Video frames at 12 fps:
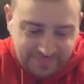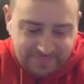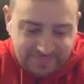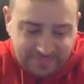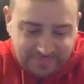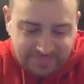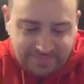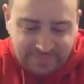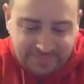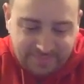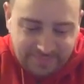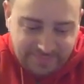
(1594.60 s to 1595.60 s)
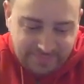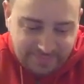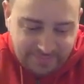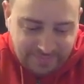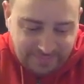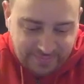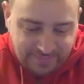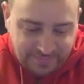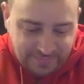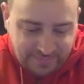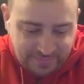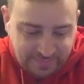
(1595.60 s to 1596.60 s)

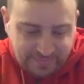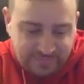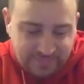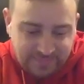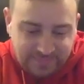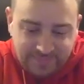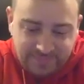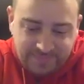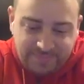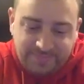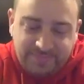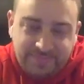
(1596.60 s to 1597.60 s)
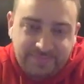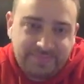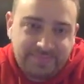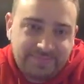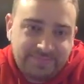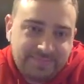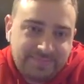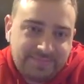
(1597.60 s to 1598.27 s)
The person shown says nothing.